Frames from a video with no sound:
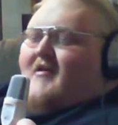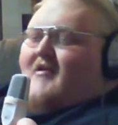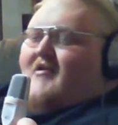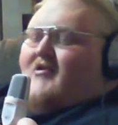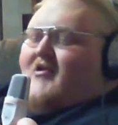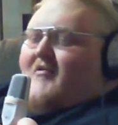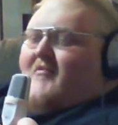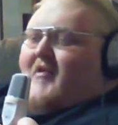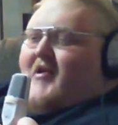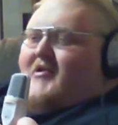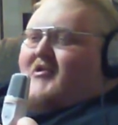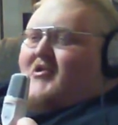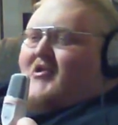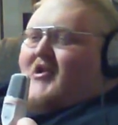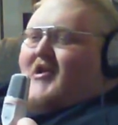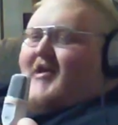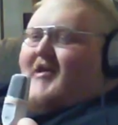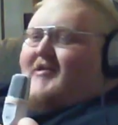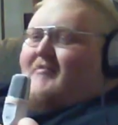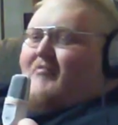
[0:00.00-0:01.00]
Do Monsters of
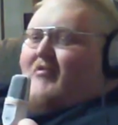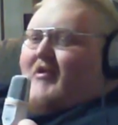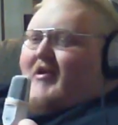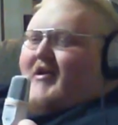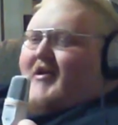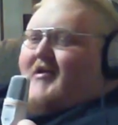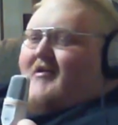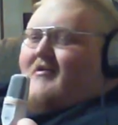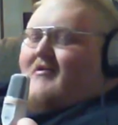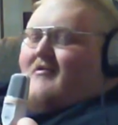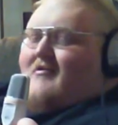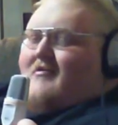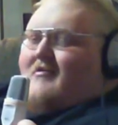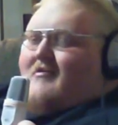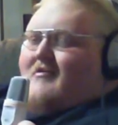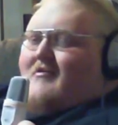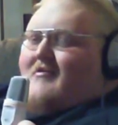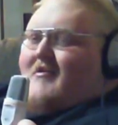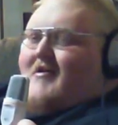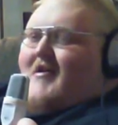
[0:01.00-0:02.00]
Geeks play?
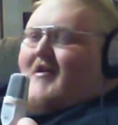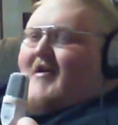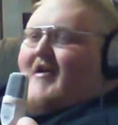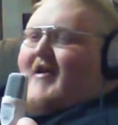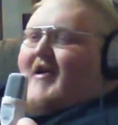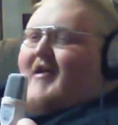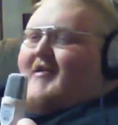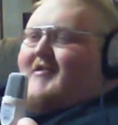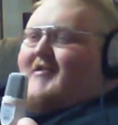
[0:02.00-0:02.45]
It's